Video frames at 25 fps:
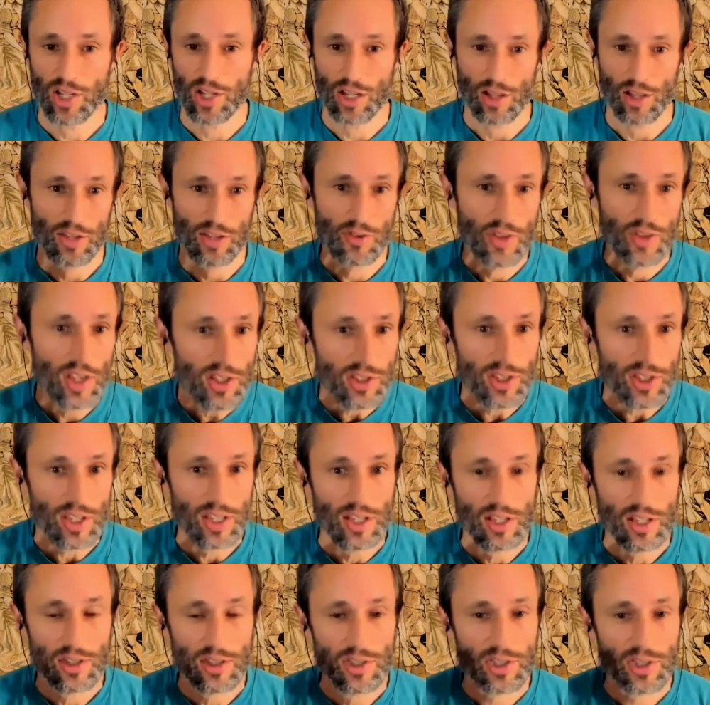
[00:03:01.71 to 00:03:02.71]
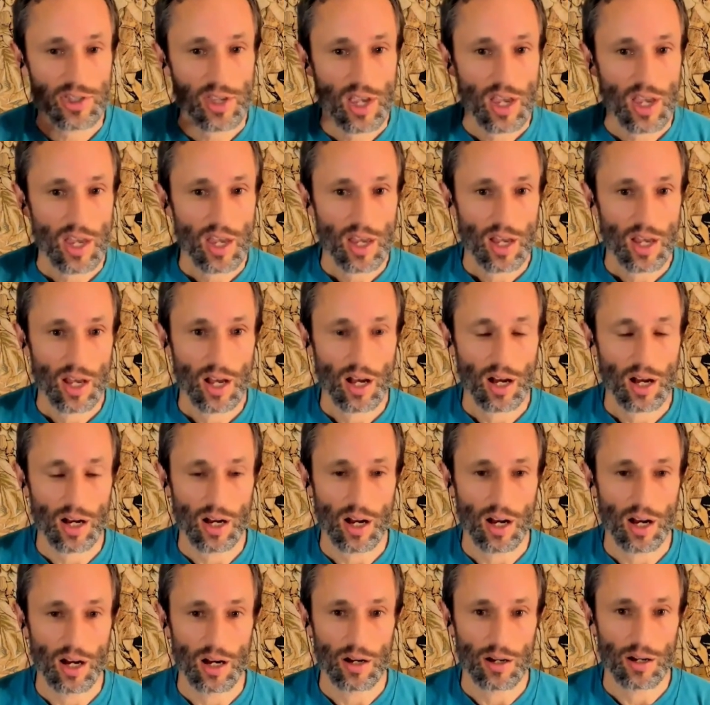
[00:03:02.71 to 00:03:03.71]
Like this is a,
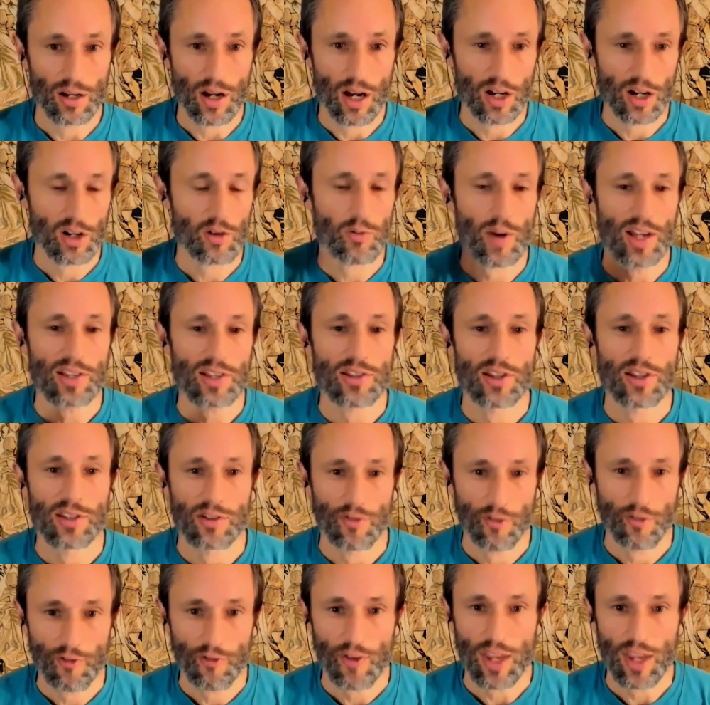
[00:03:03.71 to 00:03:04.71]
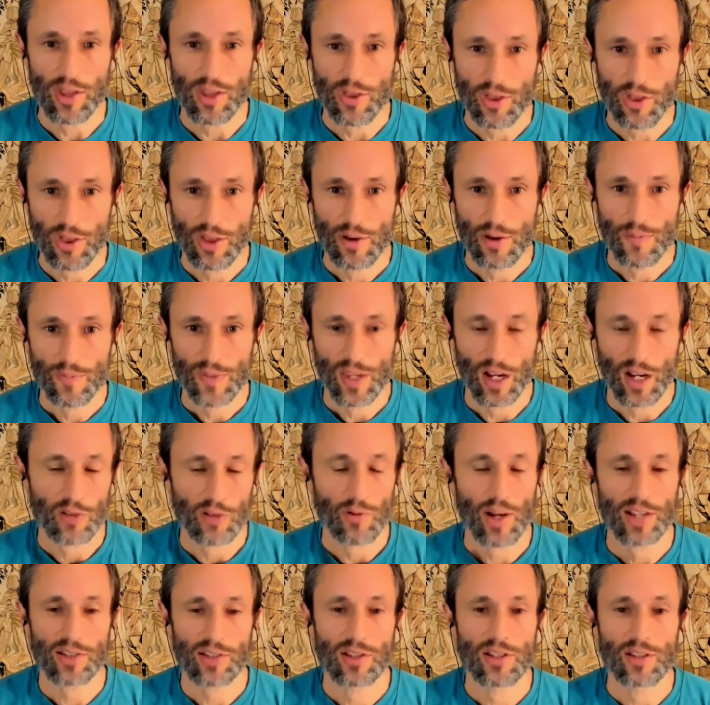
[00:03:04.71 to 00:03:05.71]
a, a crisis of faith, a
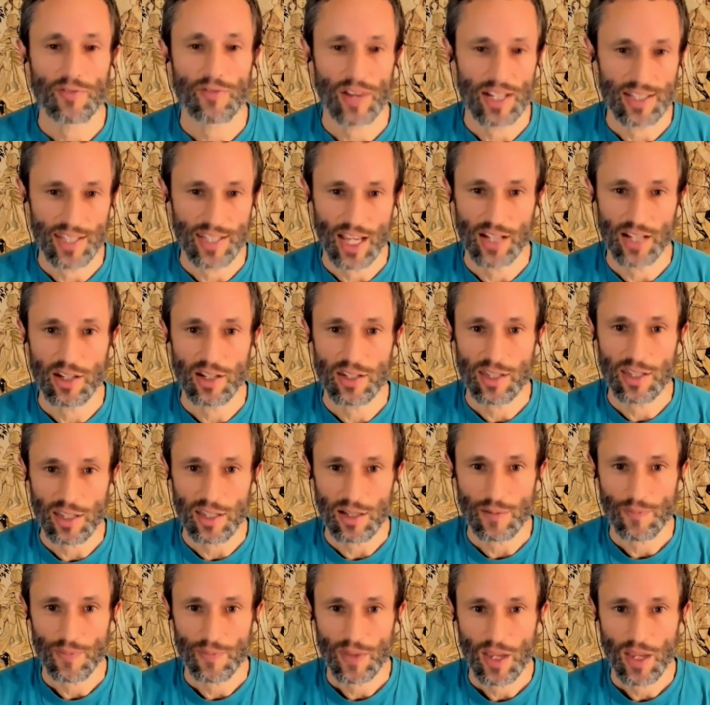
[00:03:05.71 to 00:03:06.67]
crisis of identity.